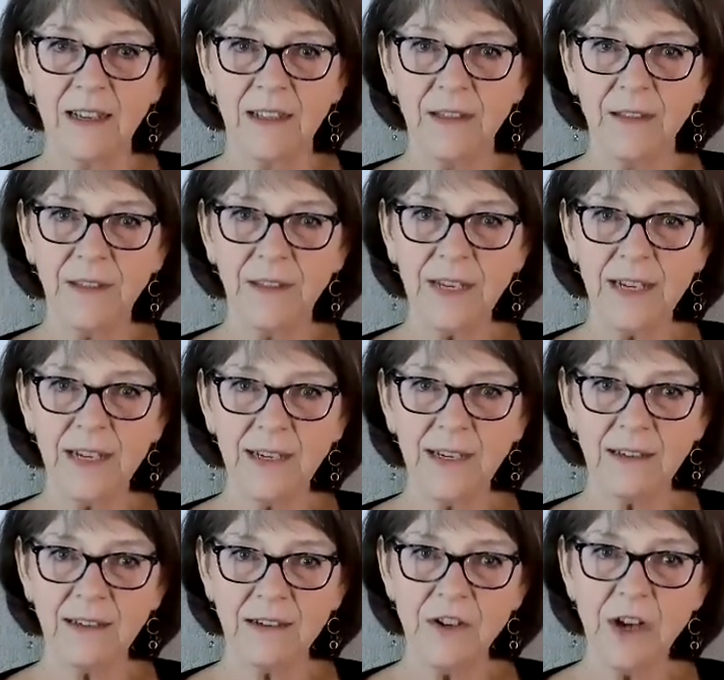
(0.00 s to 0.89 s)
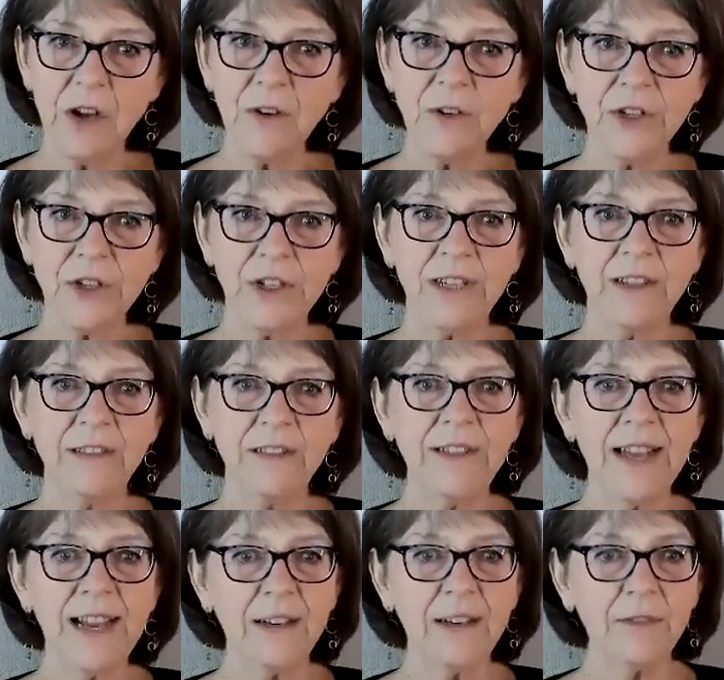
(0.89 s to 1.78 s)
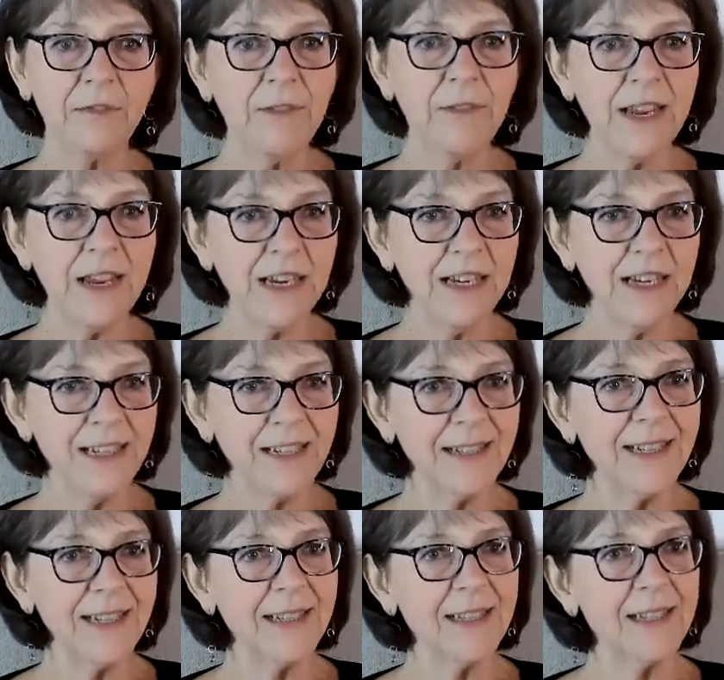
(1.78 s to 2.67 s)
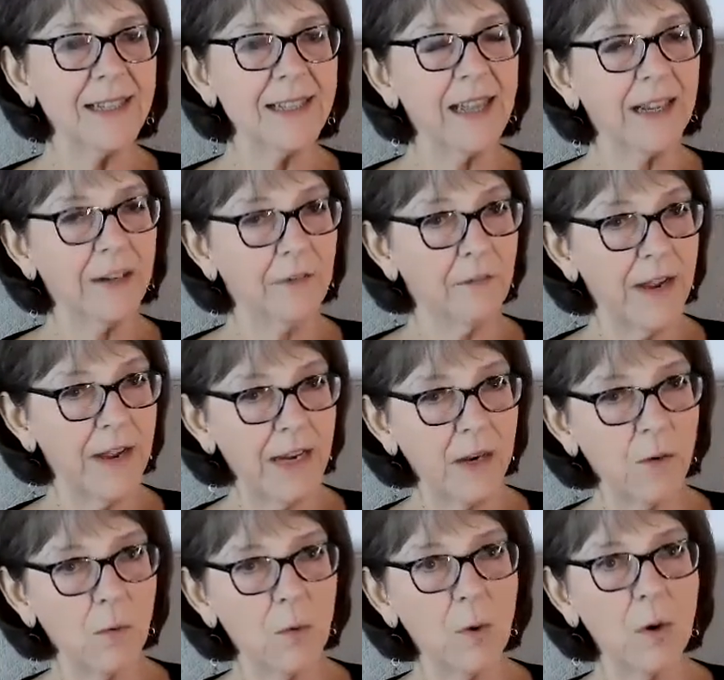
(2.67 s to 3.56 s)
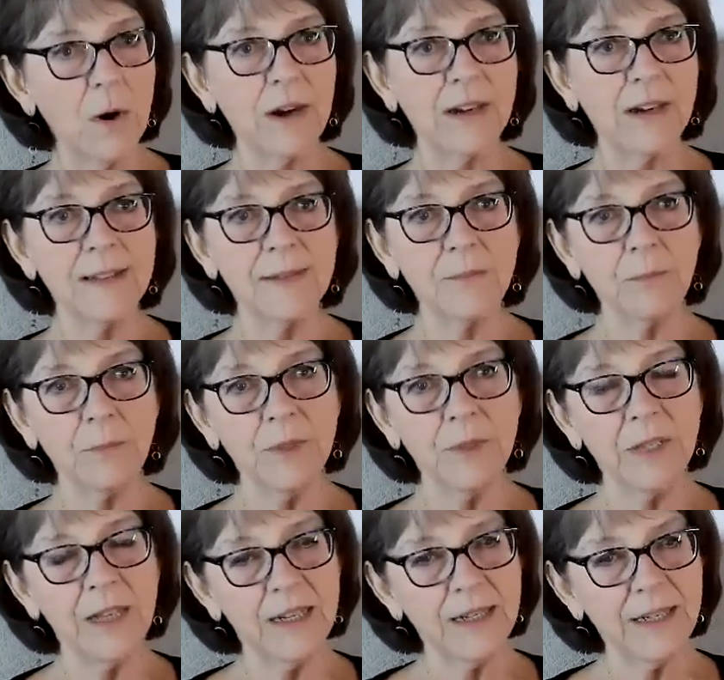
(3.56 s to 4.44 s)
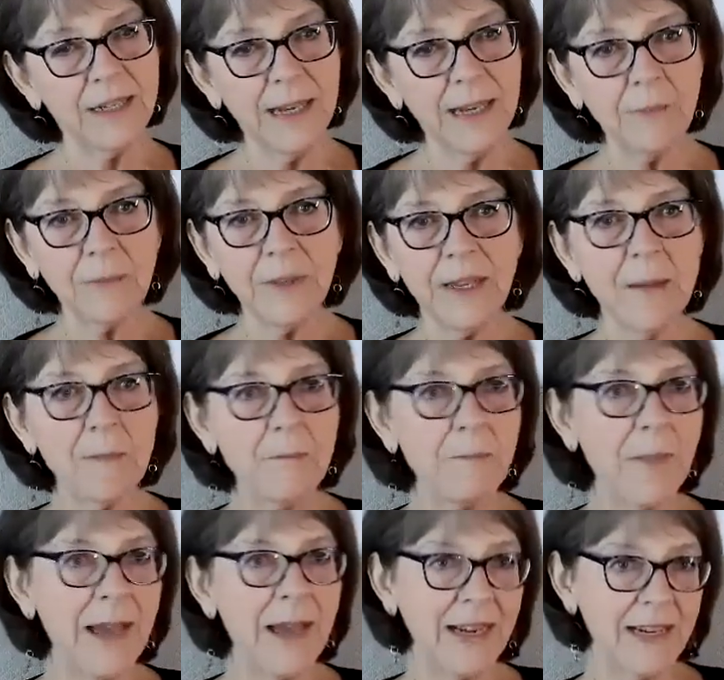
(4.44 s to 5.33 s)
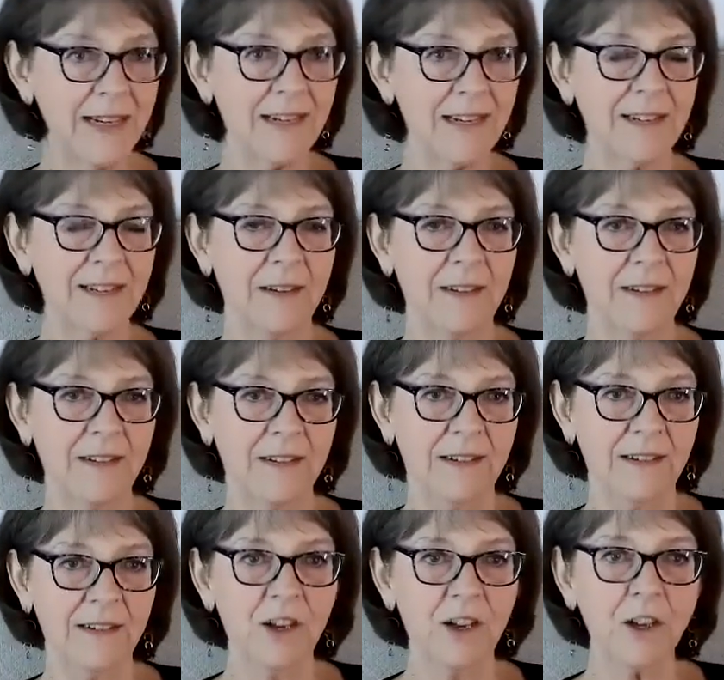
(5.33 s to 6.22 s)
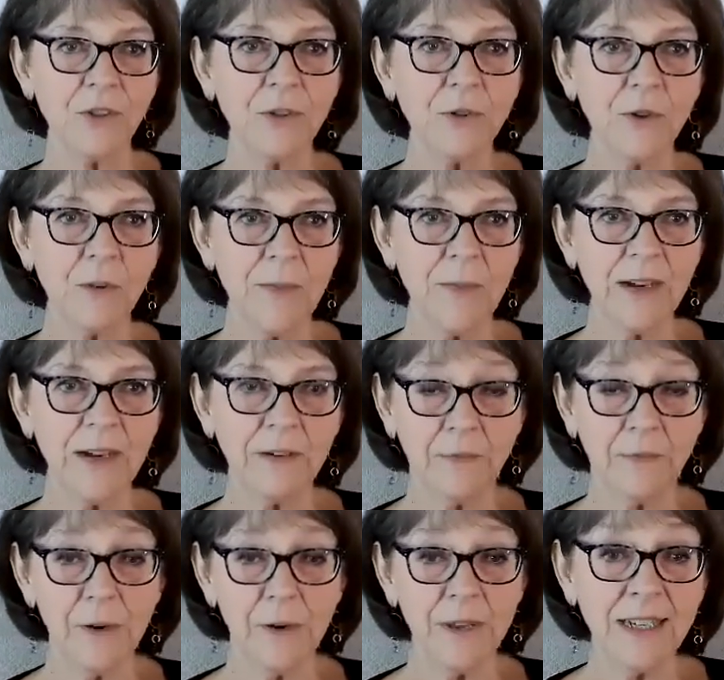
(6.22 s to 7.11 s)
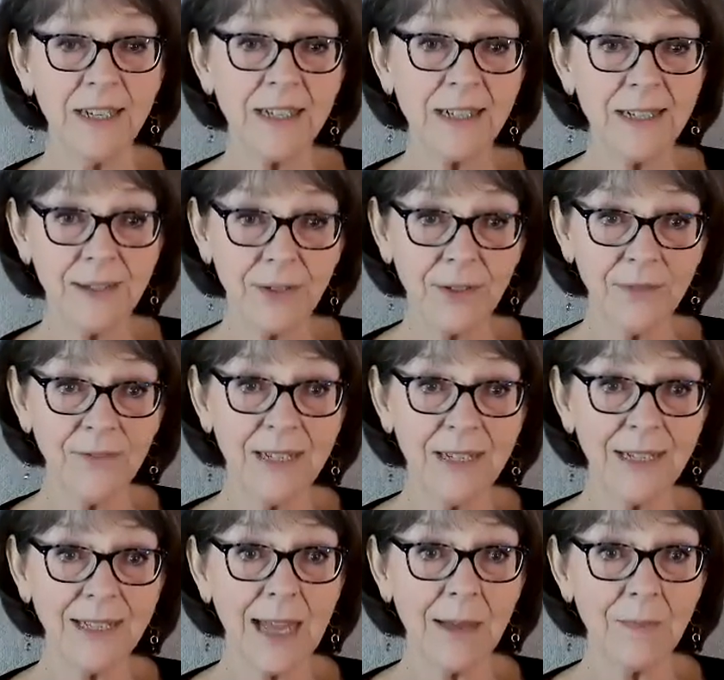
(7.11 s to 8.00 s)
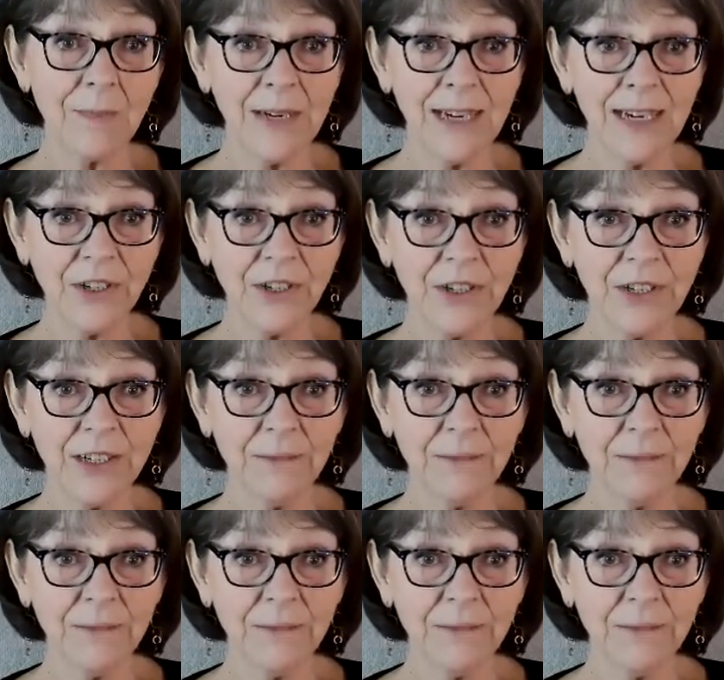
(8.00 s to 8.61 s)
the notion that fighting a disease is like fighting war is really a deeply embedded cultural metaphor that deserves examination.